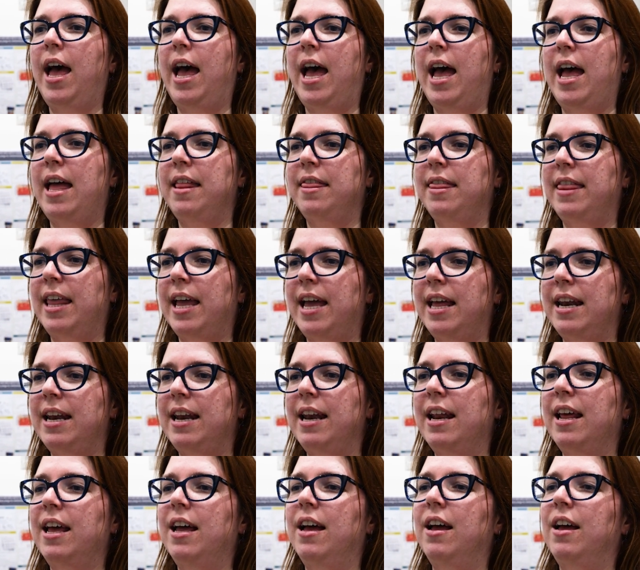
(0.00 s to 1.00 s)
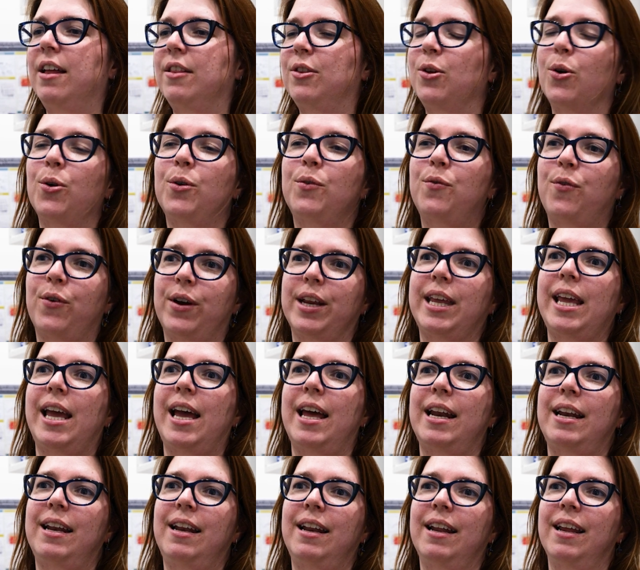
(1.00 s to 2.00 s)
And then don't
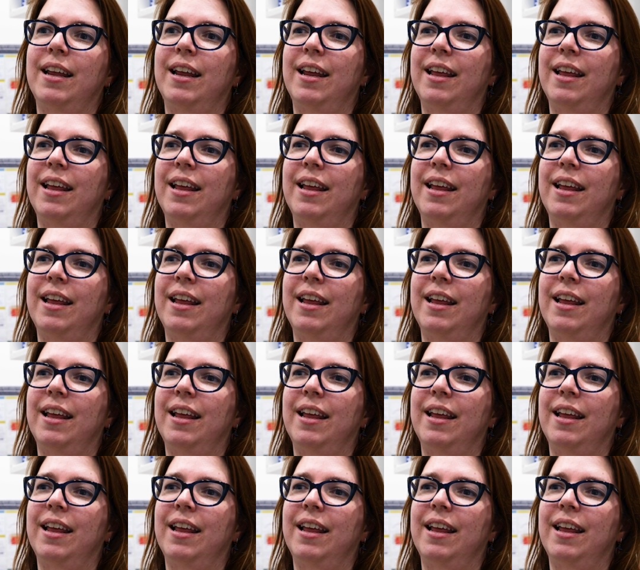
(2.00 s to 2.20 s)
forget